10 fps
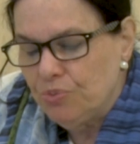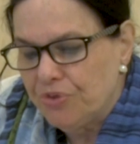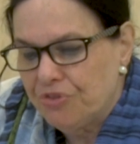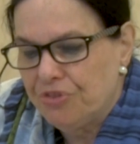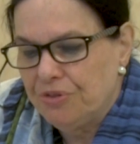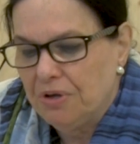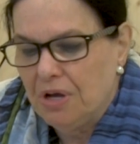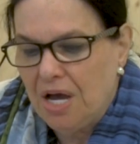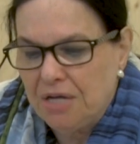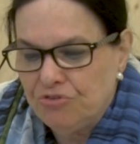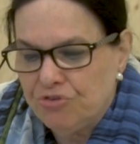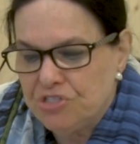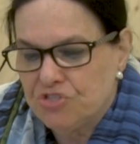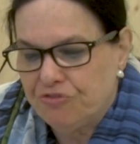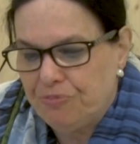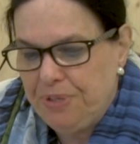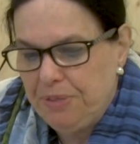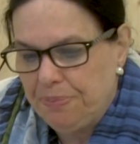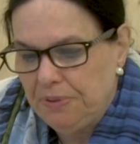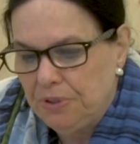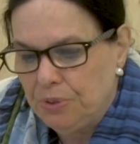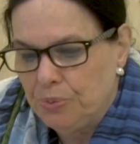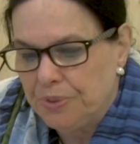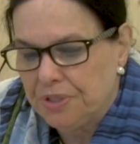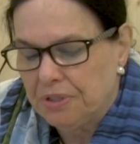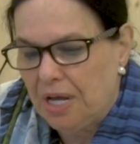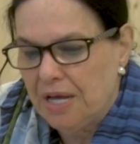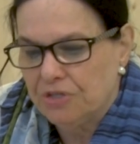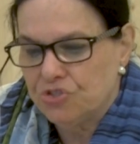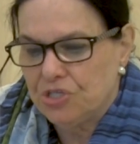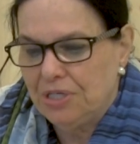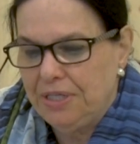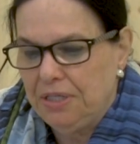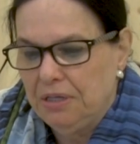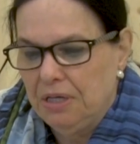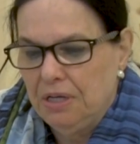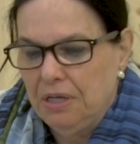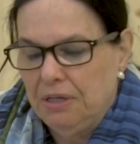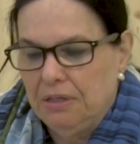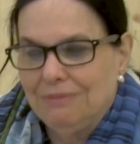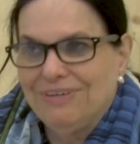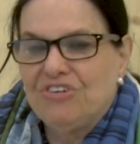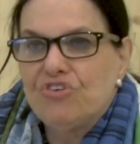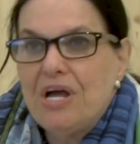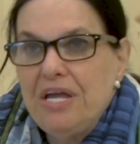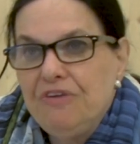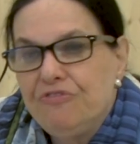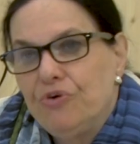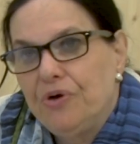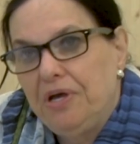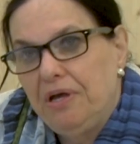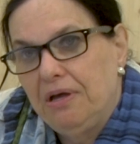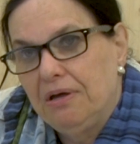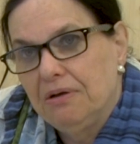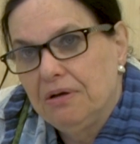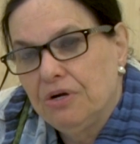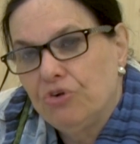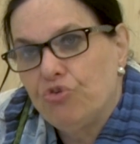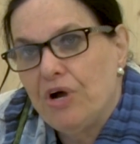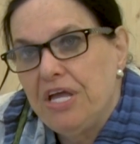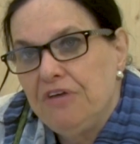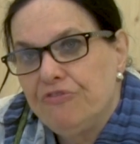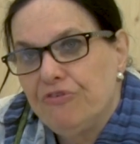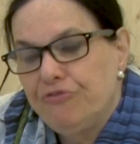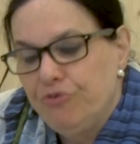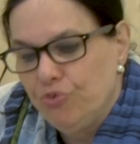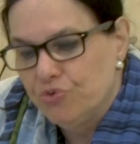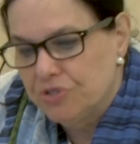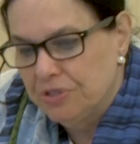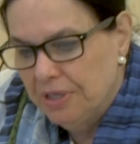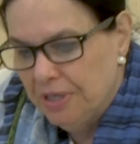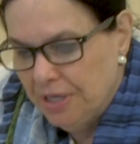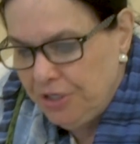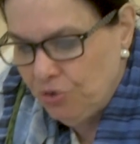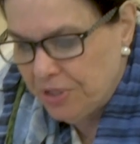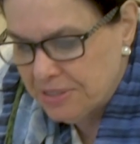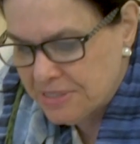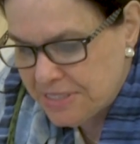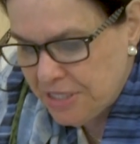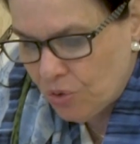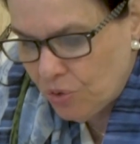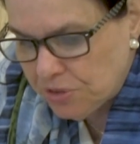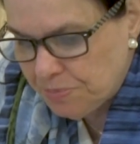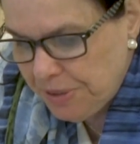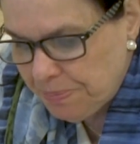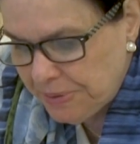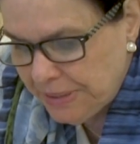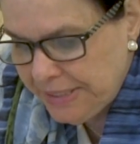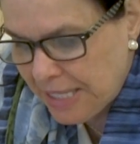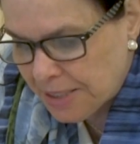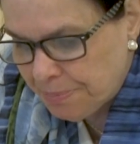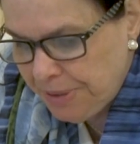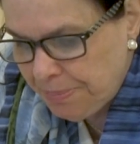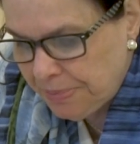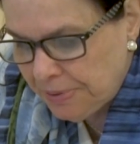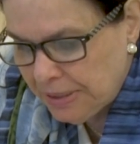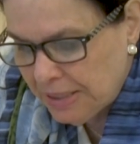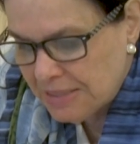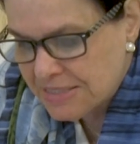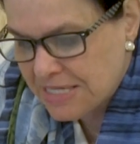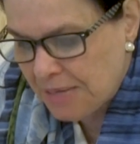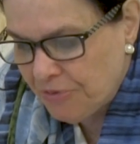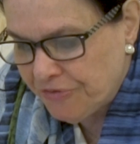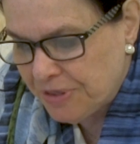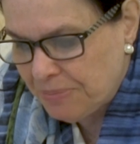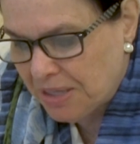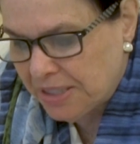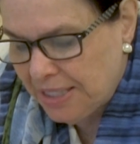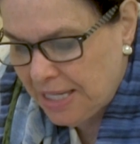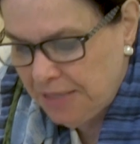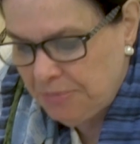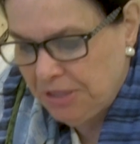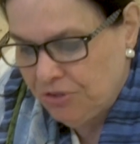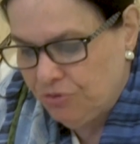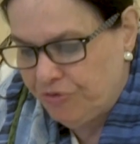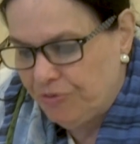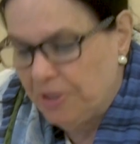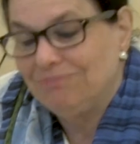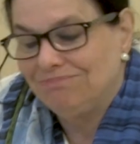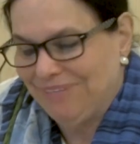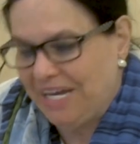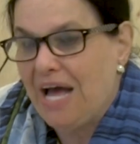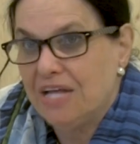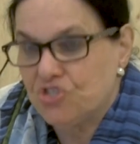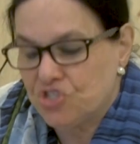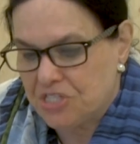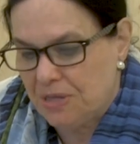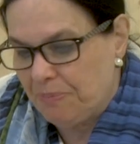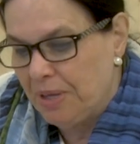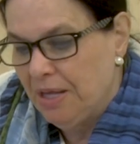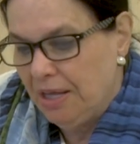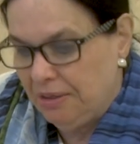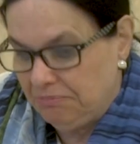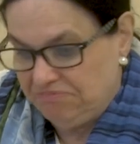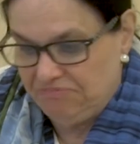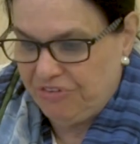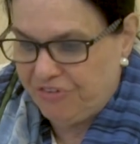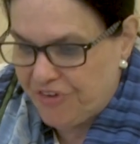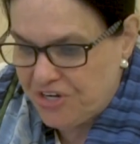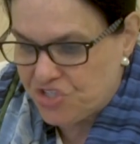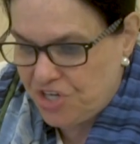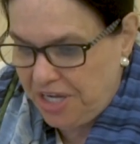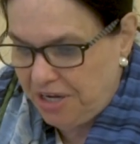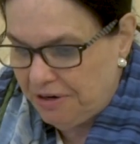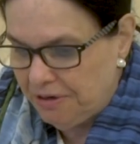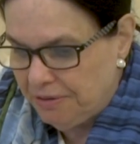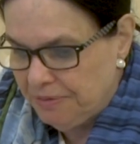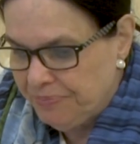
with hundreds of people who were actually crying for air, crying for food. You can see old people, young people, some of them are climbing to catch some fresh air.